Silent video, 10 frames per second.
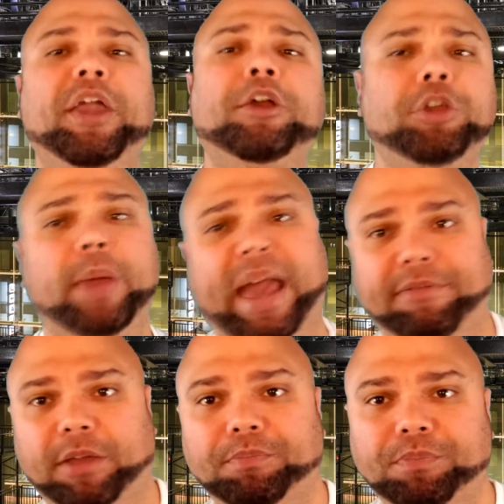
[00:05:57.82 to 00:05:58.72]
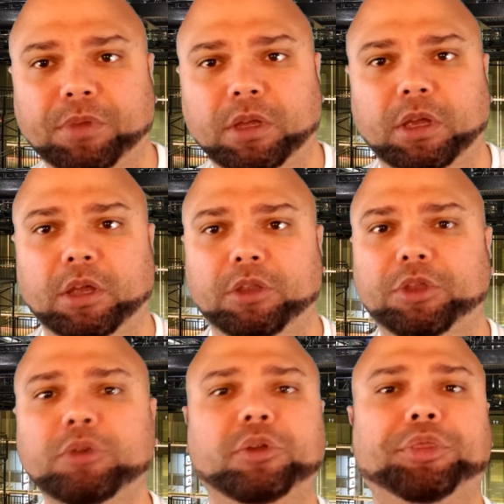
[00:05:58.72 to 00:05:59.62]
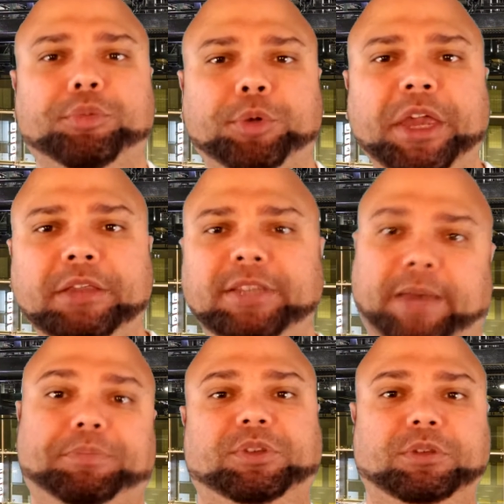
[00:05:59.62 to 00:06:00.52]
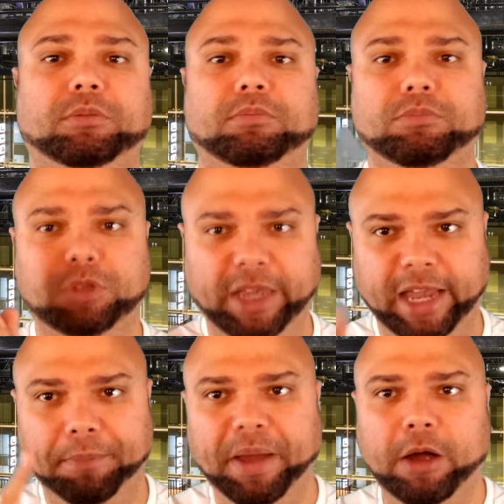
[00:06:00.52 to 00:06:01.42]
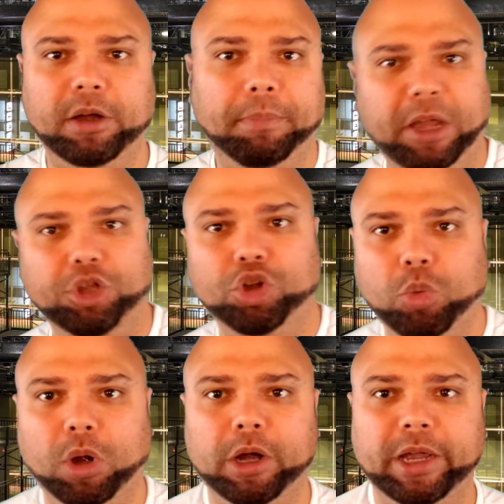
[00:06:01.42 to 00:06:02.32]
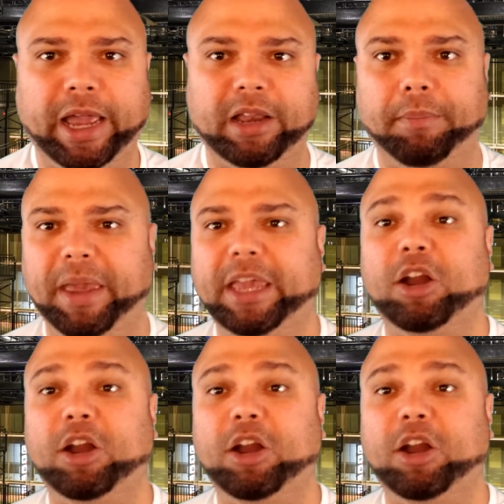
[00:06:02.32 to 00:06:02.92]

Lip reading: there you have it. Those are 3 tips to get empowered about your work and to make